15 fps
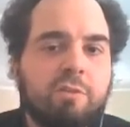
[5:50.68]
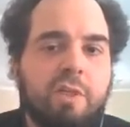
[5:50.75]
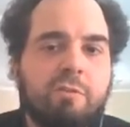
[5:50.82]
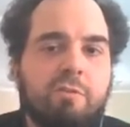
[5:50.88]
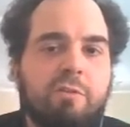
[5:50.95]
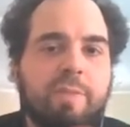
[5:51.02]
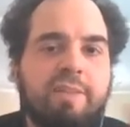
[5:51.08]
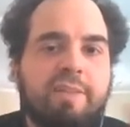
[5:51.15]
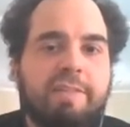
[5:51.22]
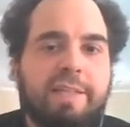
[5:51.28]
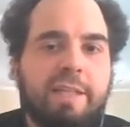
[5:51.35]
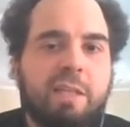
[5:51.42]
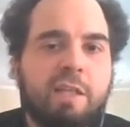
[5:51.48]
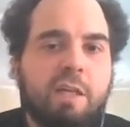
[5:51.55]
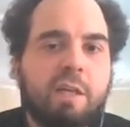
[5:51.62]
So that was
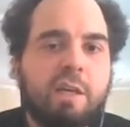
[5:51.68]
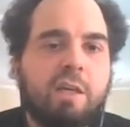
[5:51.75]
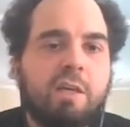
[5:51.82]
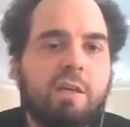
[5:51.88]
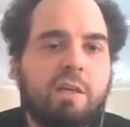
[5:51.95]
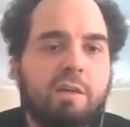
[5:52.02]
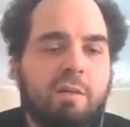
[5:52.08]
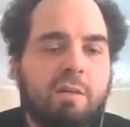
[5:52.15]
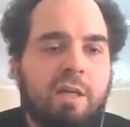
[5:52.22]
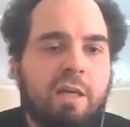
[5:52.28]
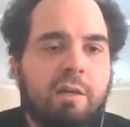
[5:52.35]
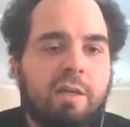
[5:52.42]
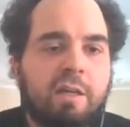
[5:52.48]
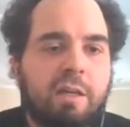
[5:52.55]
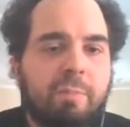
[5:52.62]
basically
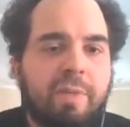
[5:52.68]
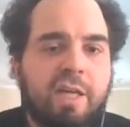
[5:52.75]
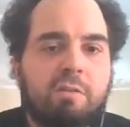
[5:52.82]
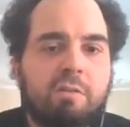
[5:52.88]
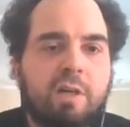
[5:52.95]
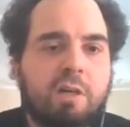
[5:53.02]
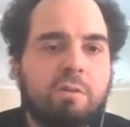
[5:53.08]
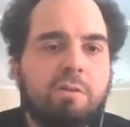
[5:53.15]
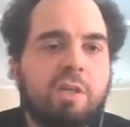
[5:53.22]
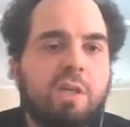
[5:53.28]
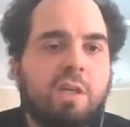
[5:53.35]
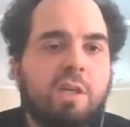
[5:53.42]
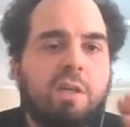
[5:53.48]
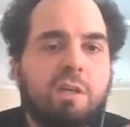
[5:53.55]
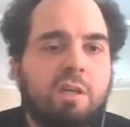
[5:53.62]
a background.
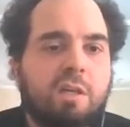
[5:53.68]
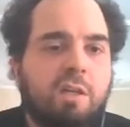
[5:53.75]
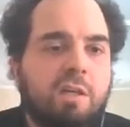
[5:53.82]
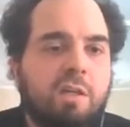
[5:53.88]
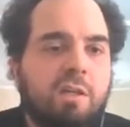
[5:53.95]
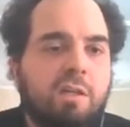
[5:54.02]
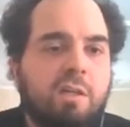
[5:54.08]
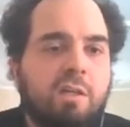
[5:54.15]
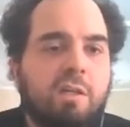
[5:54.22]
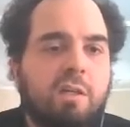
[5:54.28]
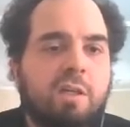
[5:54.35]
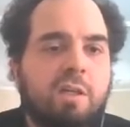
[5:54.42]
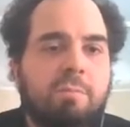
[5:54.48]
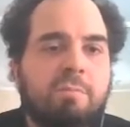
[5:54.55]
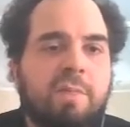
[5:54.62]

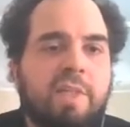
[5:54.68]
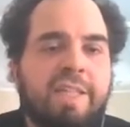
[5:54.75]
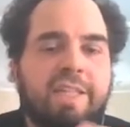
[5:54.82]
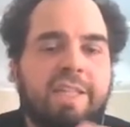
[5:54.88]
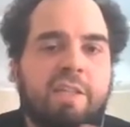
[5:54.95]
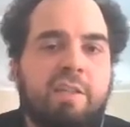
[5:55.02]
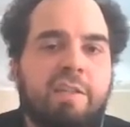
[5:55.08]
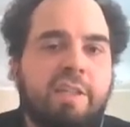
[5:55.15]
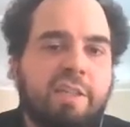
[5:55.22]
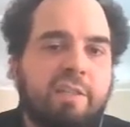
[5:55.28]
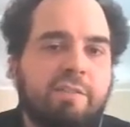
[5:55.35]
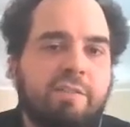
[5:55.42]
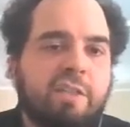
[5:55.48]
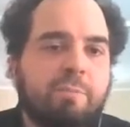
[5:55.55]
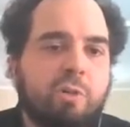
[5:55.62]
In the
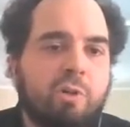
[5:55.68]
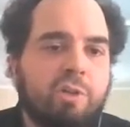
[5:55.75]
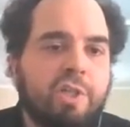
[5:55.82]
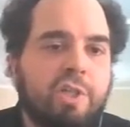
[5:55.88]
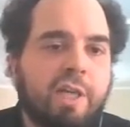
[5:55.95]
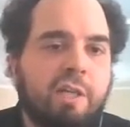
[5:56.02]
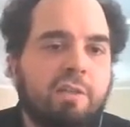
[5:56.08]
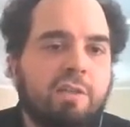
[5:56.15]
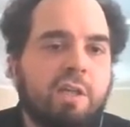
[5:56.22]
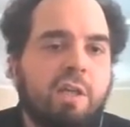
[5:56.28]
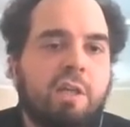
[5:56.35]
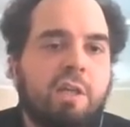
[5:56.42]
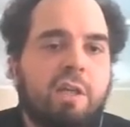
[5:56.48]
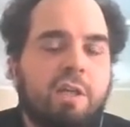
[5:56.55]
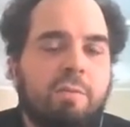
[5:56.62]
EasyWays project,
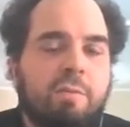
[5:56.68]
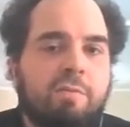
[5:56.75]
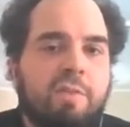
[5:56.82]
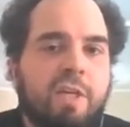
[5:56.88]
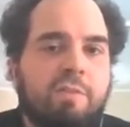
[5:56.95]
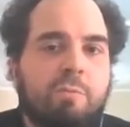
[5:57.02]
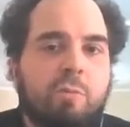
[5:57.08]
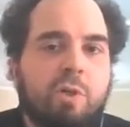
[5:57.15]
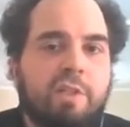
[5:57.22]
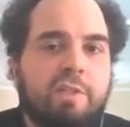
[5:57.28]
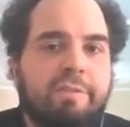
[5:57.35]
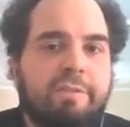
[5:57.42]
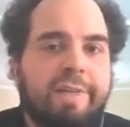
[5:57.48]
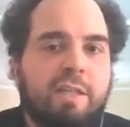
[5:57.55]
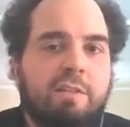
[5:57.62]
we have more
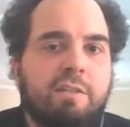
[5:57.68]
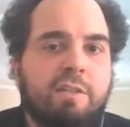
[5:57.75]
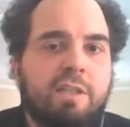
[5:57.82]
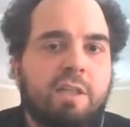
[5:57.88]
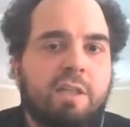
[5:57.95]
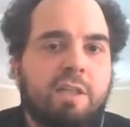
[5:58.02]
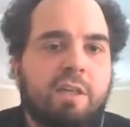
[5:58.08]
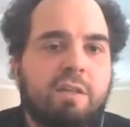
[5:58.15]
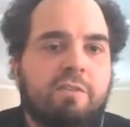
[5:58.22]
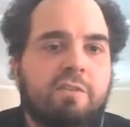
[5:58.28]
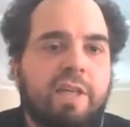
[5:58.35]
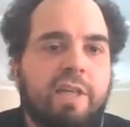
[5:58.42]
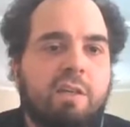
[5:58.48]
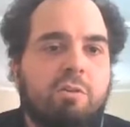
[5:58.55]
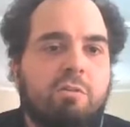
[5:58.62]
than 20
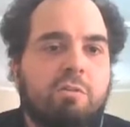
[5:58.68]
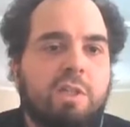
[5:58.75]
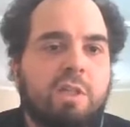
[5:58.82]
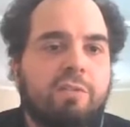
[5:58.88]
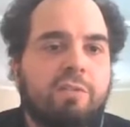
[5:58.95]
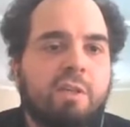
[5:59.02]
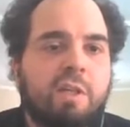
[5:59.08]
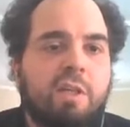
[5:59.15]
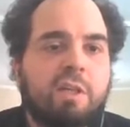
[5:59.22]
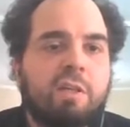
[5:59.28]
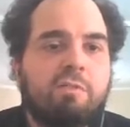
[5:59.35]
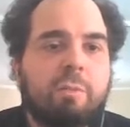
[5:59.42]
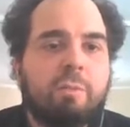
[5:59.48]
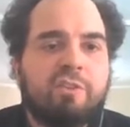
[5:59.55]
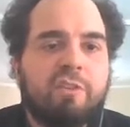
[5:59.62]
stakeholders
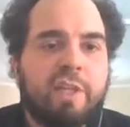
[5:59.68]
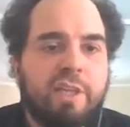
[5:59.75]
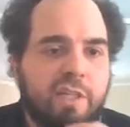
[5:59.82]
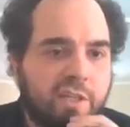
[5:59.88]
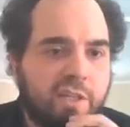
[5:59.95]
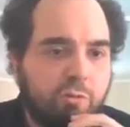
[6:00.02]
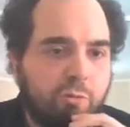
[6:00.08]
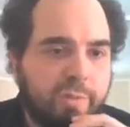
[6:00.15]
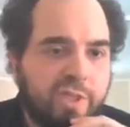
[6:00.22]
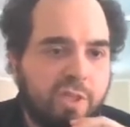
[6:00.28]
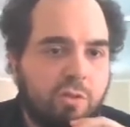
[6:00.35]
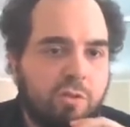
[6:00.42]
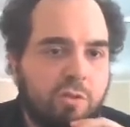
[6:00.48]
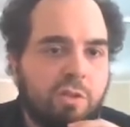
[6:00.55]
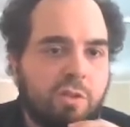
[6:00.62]
representing the
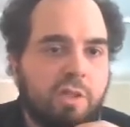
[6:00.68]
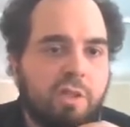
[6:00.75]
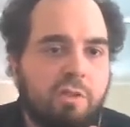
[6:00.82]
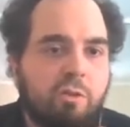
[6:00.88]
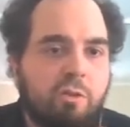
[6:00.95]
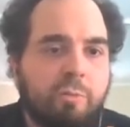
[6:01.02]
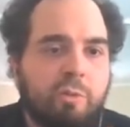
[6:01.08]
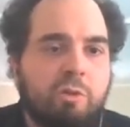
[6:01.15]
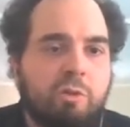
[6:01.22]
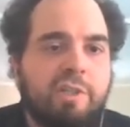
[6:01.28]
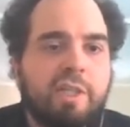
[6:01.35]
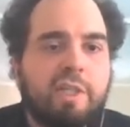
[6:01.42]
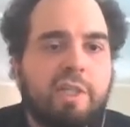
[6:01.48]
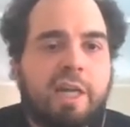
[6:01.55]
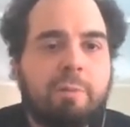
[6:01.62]
European
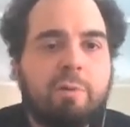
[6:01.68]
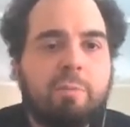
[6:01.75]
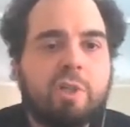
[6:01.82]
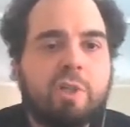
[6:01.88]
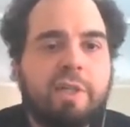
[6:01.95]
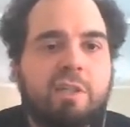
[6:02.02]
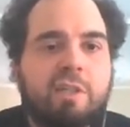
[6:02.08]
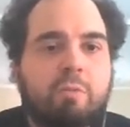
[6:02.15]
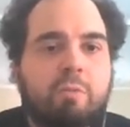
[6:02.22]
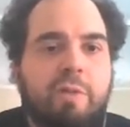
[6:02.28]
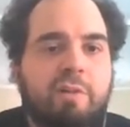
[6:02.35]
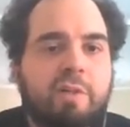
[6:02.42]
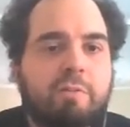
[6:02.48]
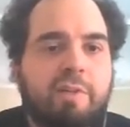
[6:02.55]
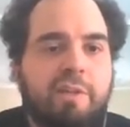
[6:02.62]
community in climate modeling and
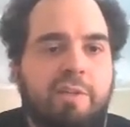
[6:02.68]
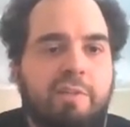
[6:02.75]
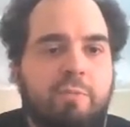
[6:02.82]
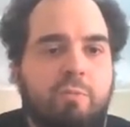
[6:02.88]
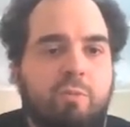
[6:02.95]
numerical weather